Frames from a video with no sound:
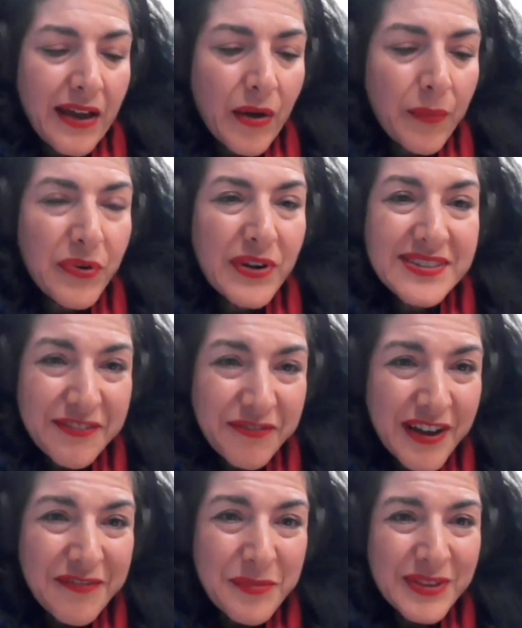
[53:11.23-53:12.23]
oppressive
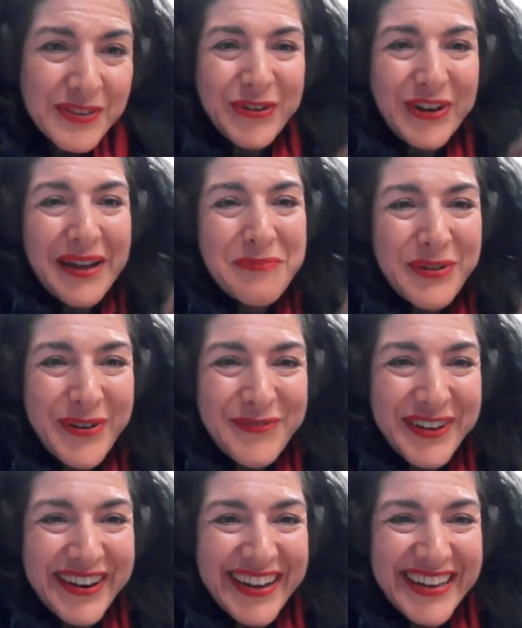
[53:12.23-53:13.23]
governments don't happen
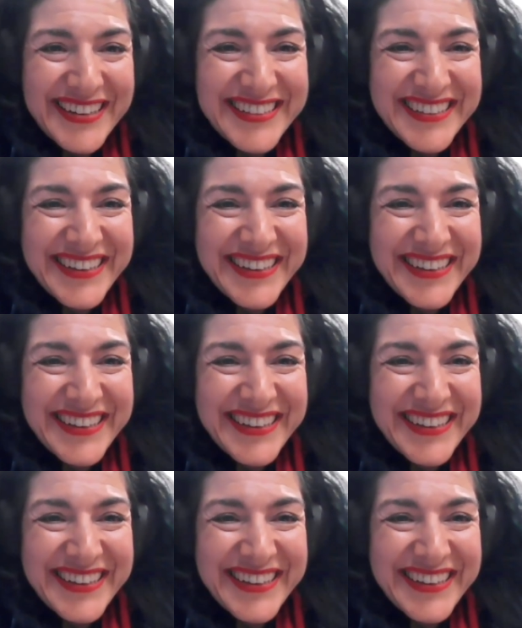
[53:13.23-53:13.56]
overnight.